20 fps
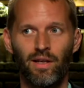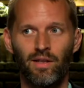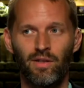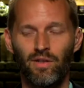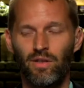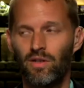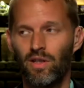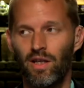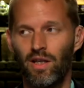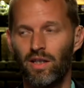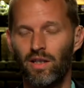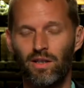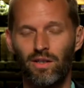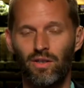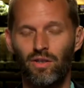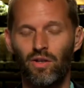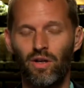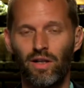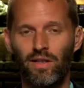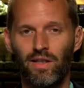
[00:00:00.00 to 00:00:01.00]
She's like,
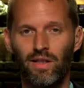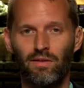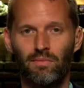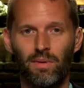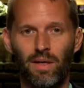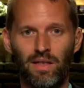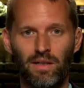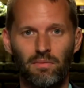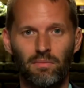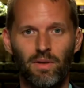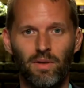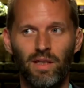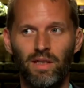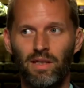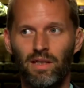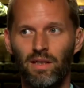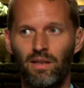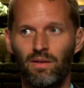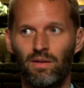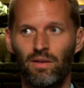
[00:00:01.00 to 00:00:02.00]
"You don't have to give back the
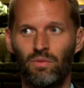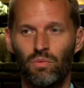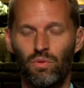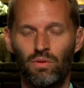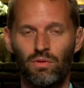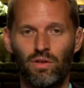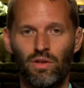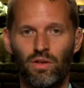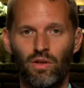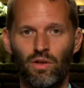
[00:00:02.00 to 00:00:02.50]
money you